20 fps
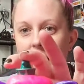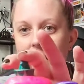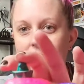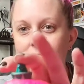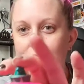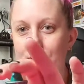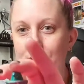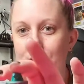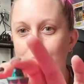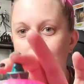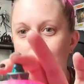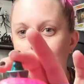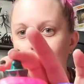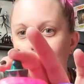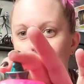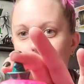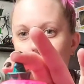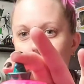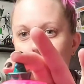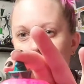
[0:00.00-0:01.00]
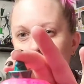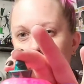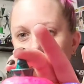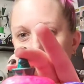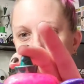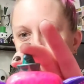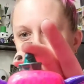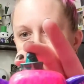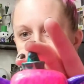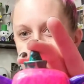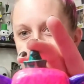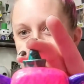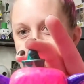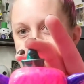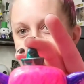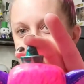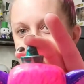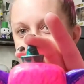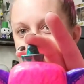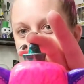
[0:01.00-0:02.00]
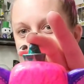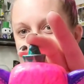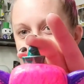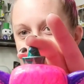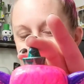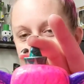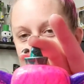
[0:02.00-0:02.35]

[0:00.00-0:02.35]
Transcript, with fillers: And don't know how well you can see it.